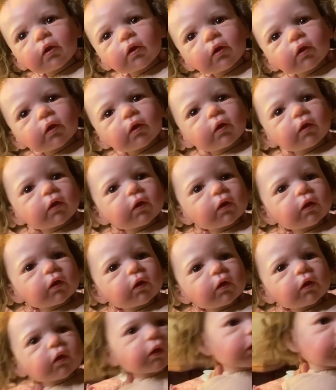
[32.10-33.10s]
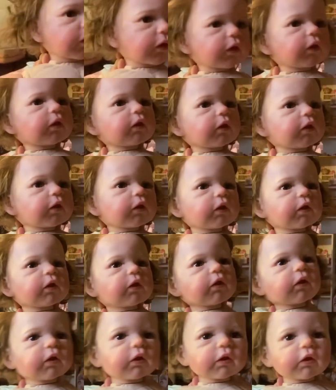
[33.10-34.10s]
on her nose
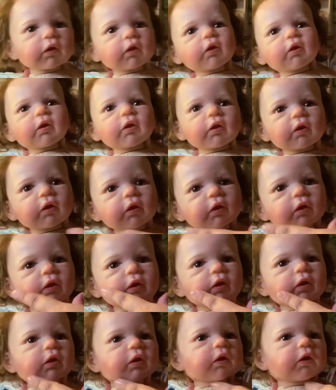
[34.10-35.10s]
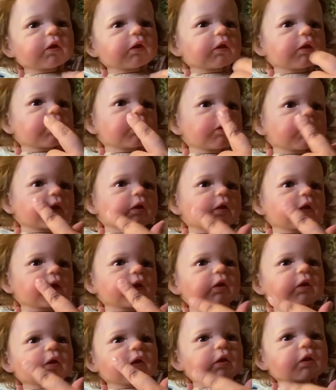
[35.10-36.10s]
and on her
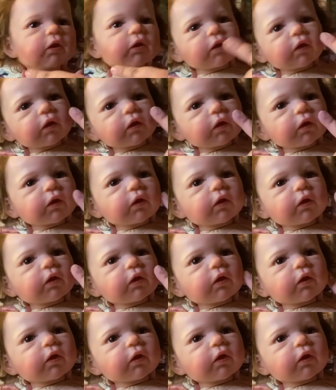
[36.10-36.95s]
cheeks,